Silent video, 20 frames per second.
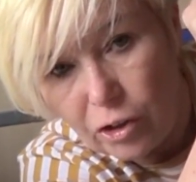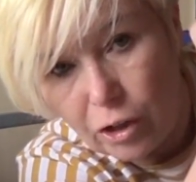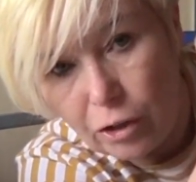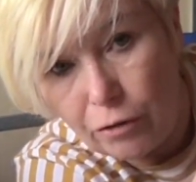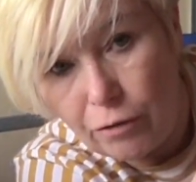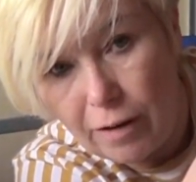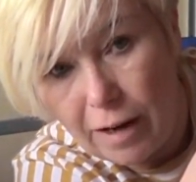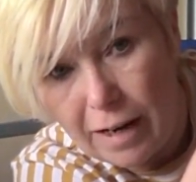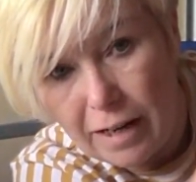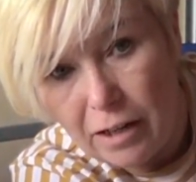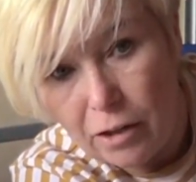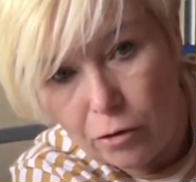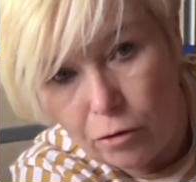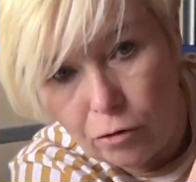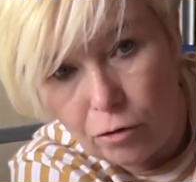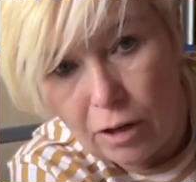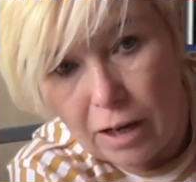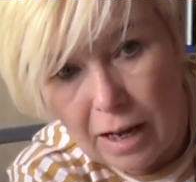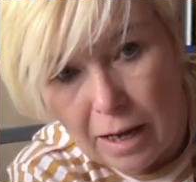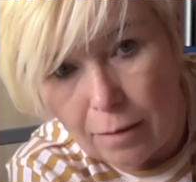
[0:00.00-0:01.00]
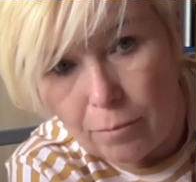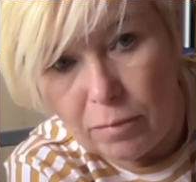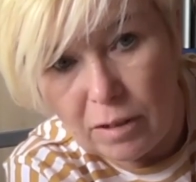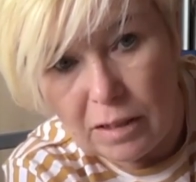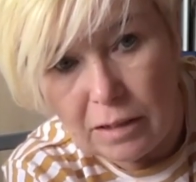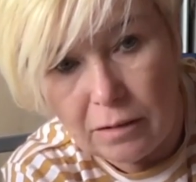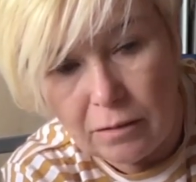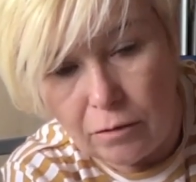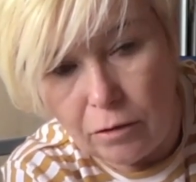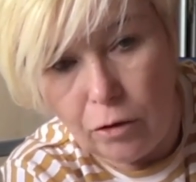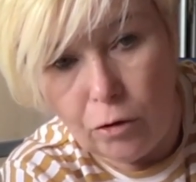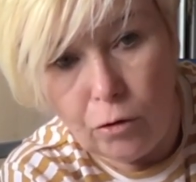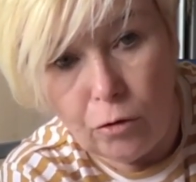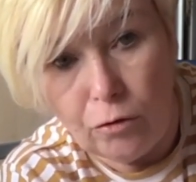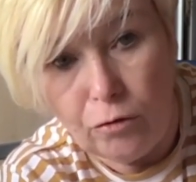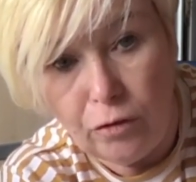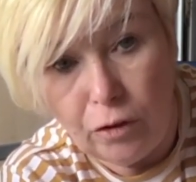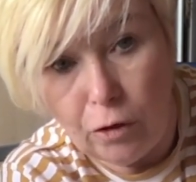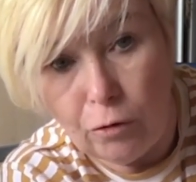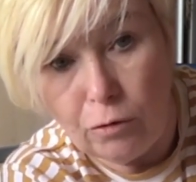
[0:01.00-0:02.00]
to create your caps,
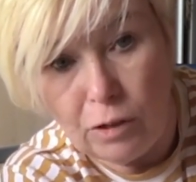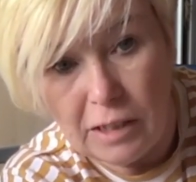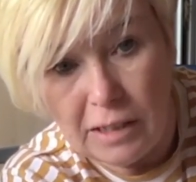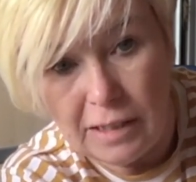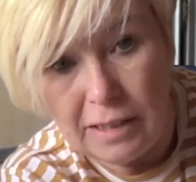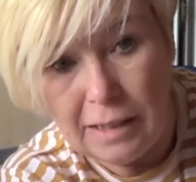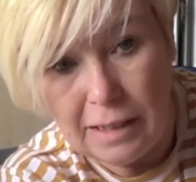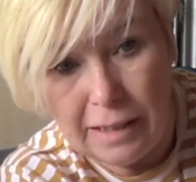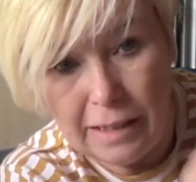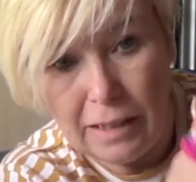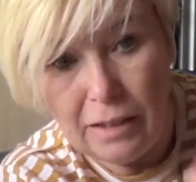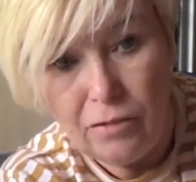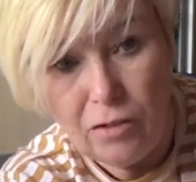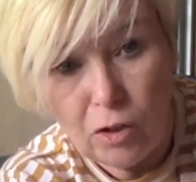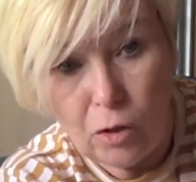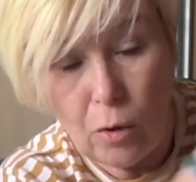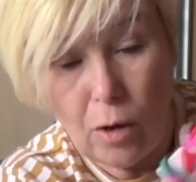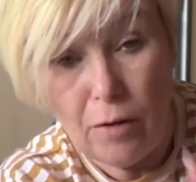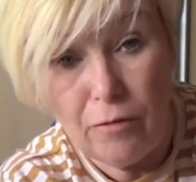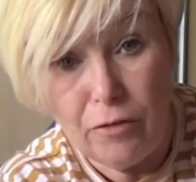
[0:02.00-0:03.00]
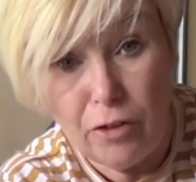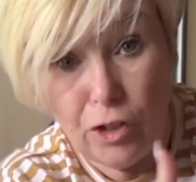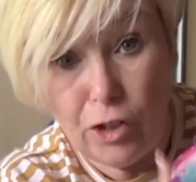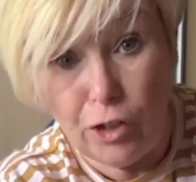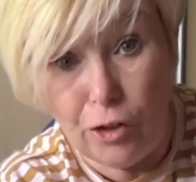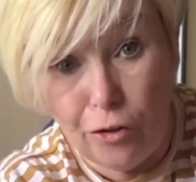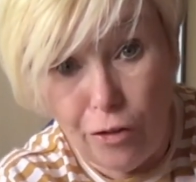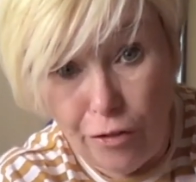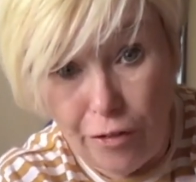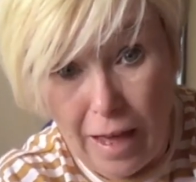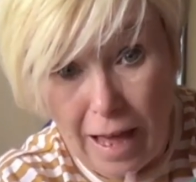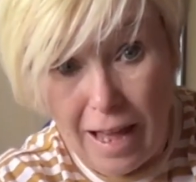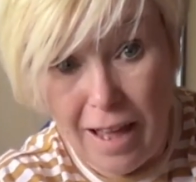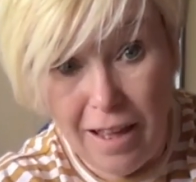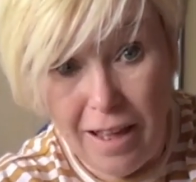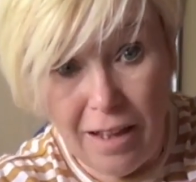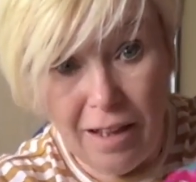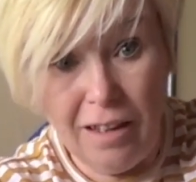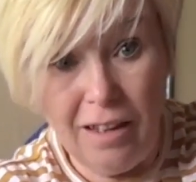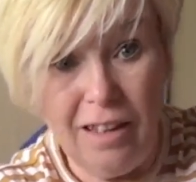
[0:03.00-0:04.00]
your floaty sleeves. So I've done
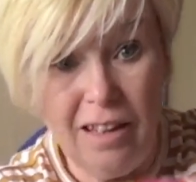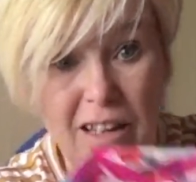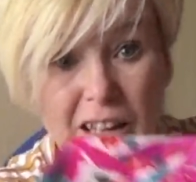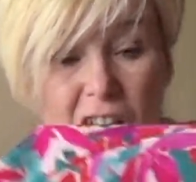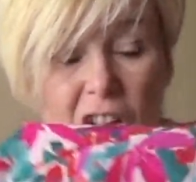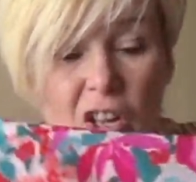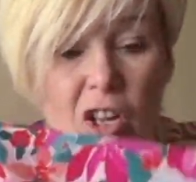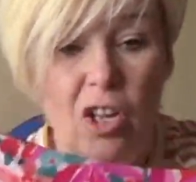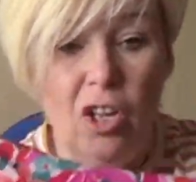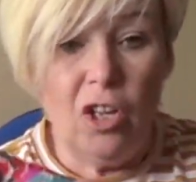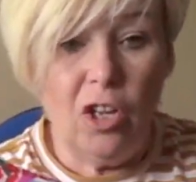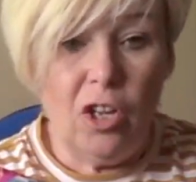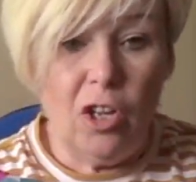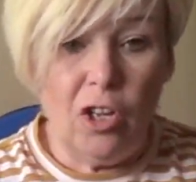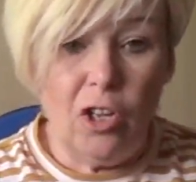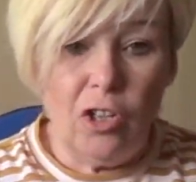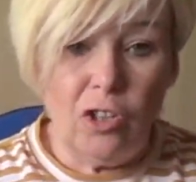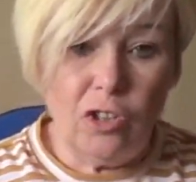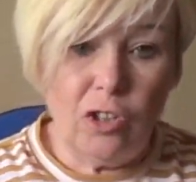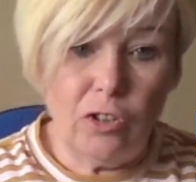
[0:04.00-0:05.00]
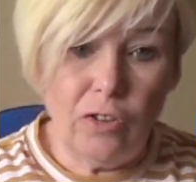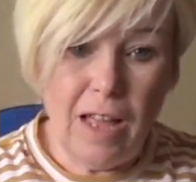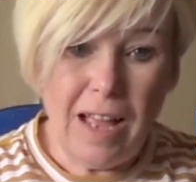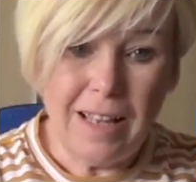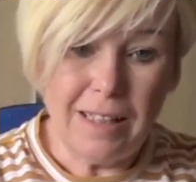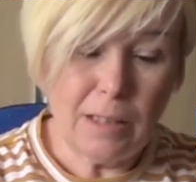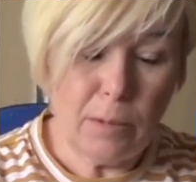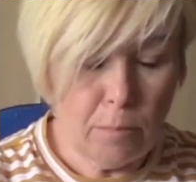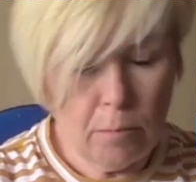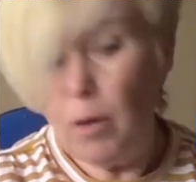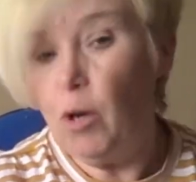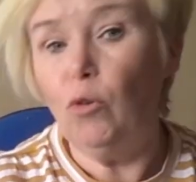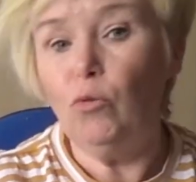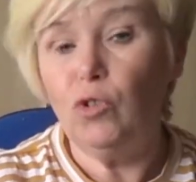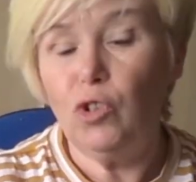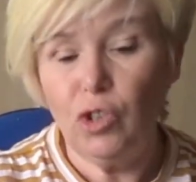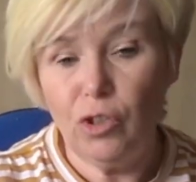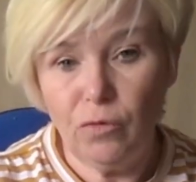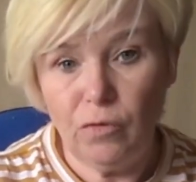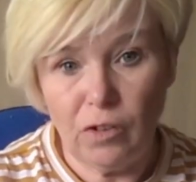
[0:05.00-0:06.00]
that. So that's
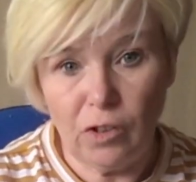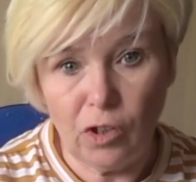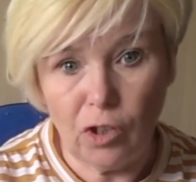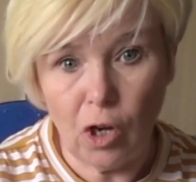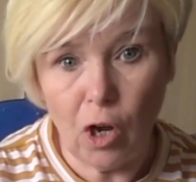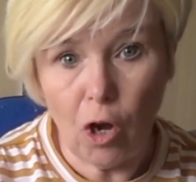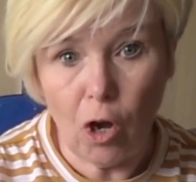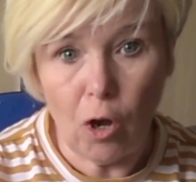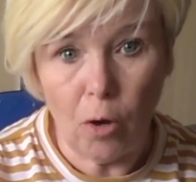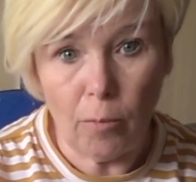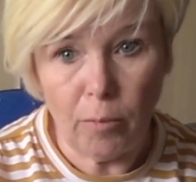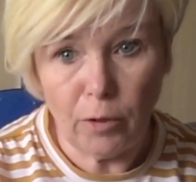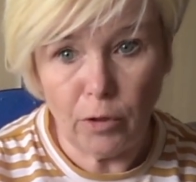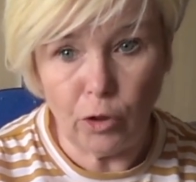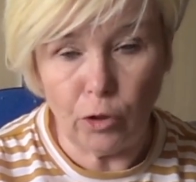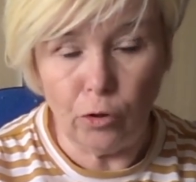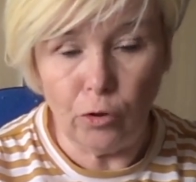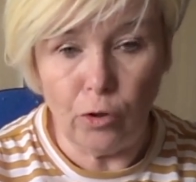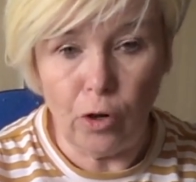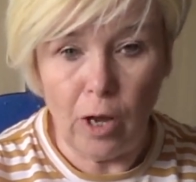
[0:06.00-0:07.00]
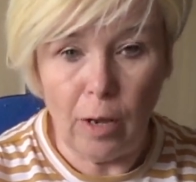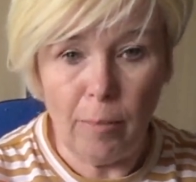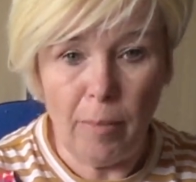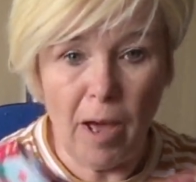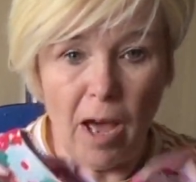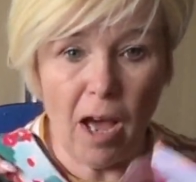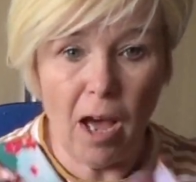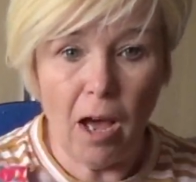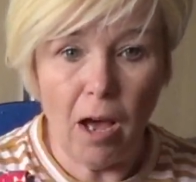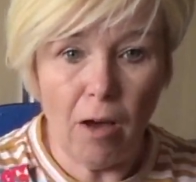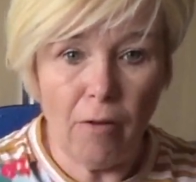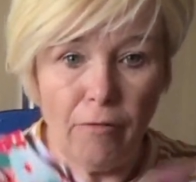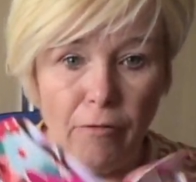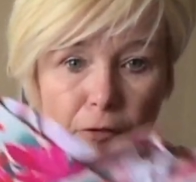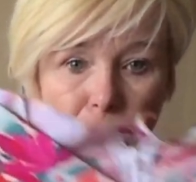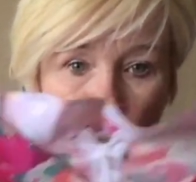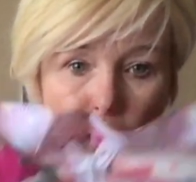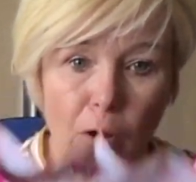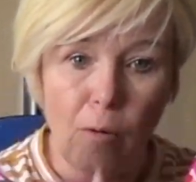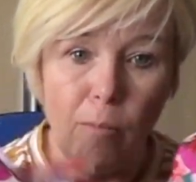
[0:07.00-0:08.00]
most of the top done apart
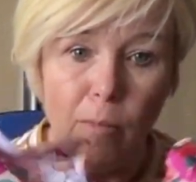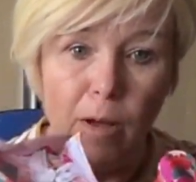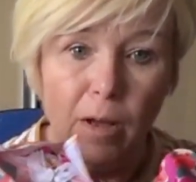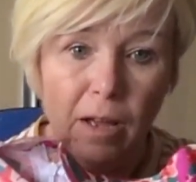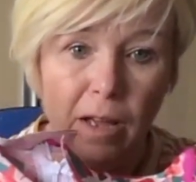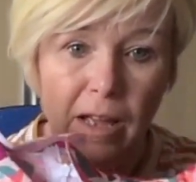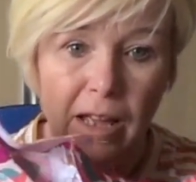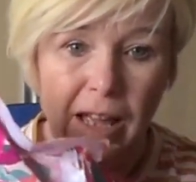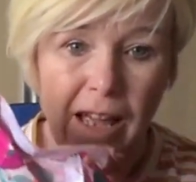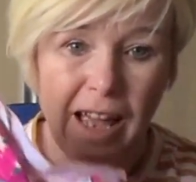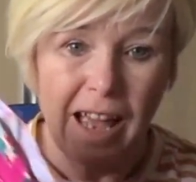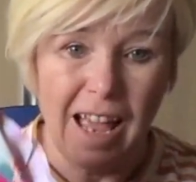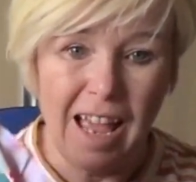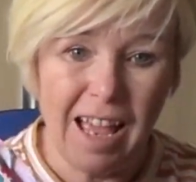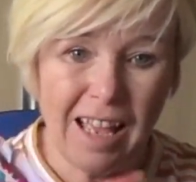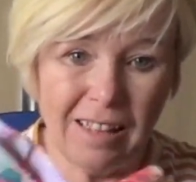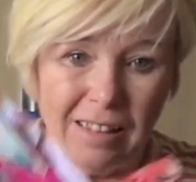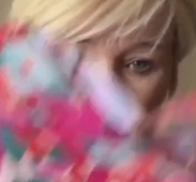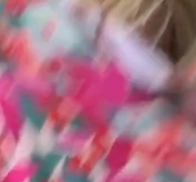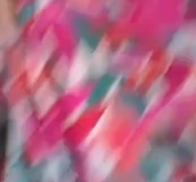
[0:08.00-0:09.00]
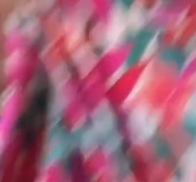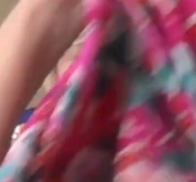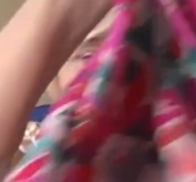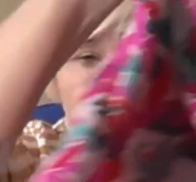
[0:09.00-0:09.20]
from hand